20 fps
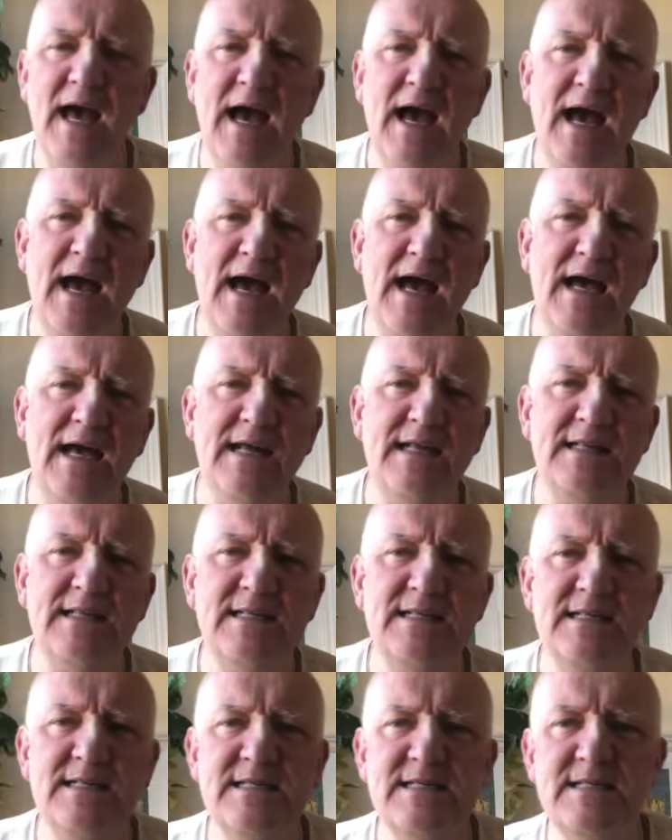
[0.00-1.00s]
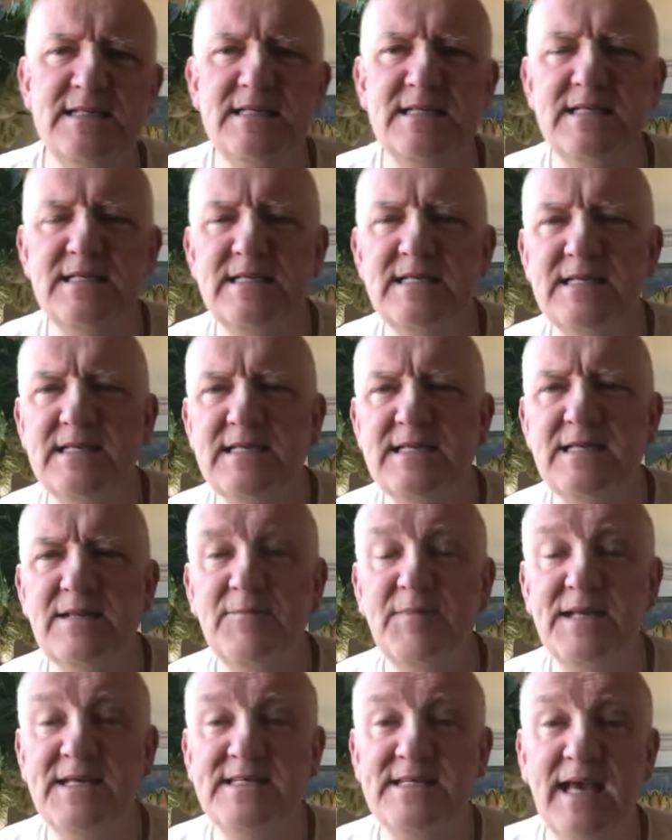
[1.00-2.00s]
and the
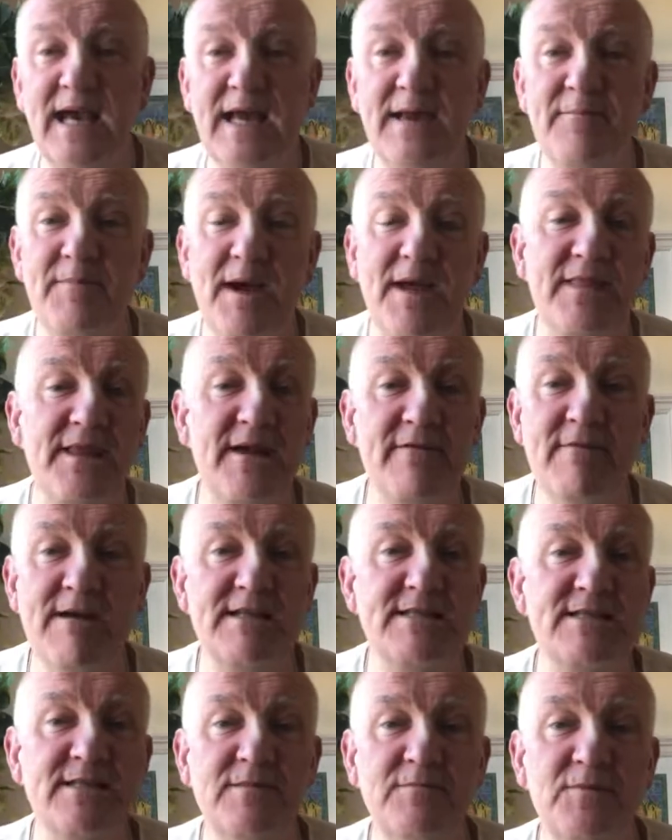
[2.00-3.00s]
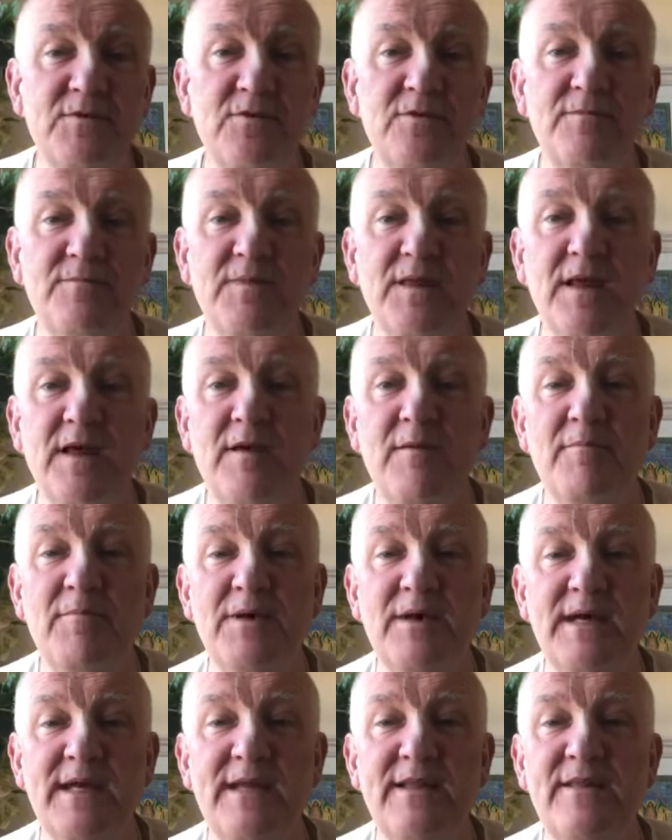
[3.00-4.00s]
police came and they arrested them all.
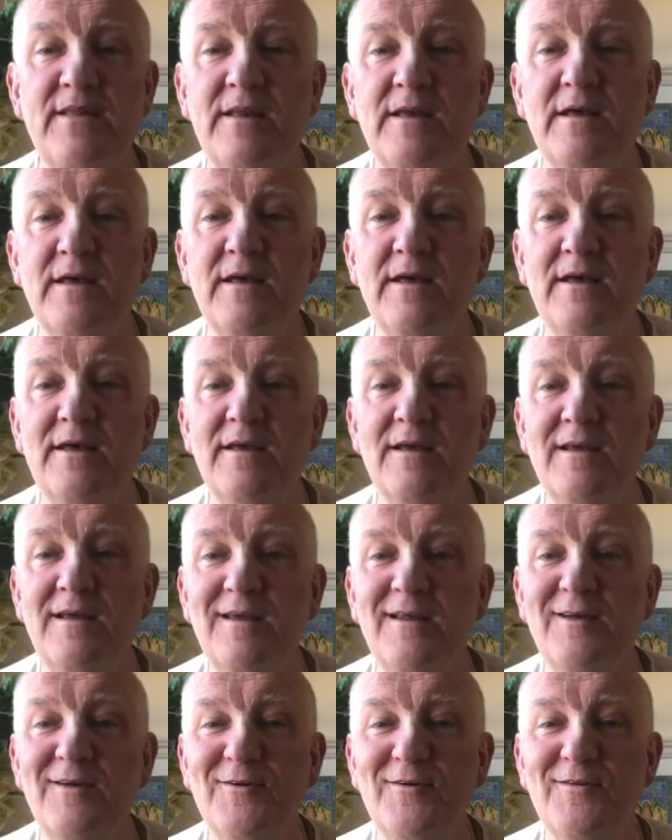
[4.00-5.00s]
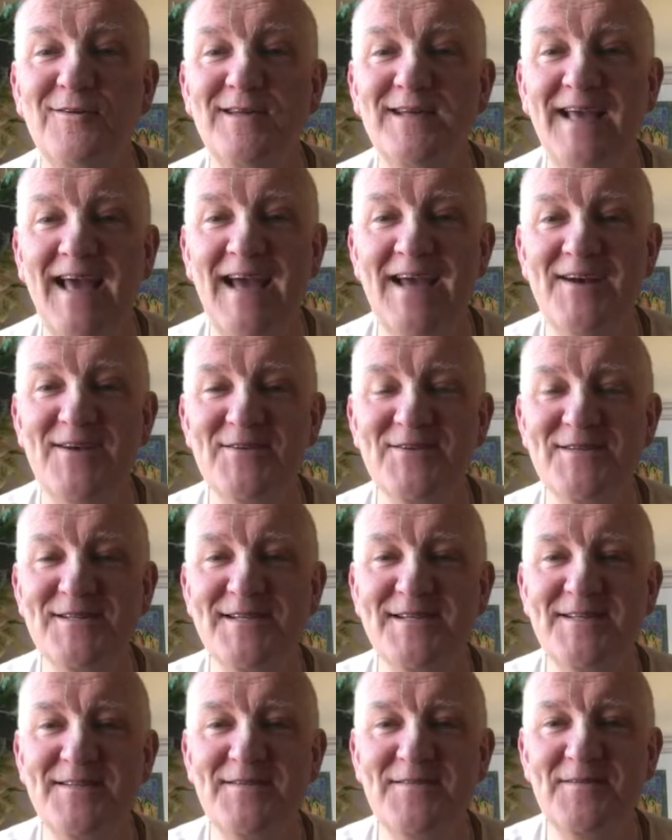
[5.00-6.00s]
But in the chaos,
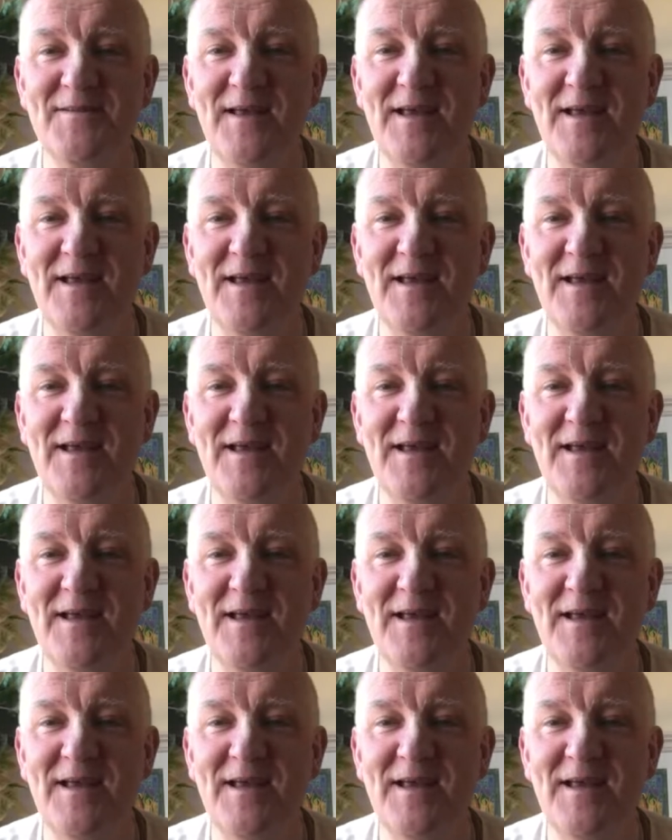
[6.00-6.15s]
and